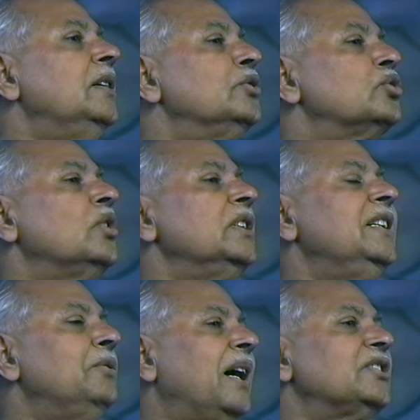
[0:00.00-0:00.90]
So
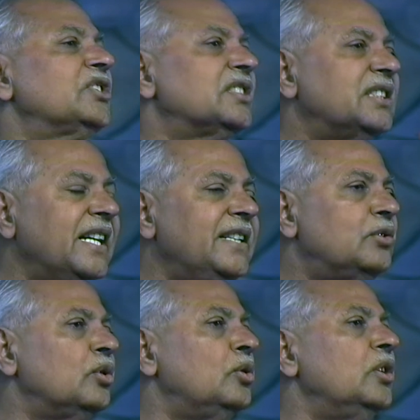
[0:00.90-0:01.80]
he was
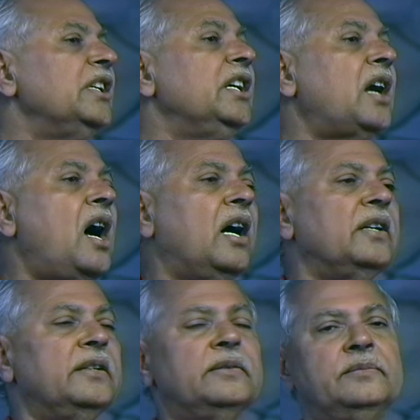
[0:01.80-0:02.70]
sent to
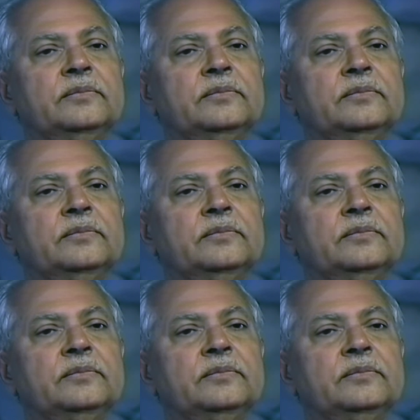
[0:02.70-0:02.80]
Iran.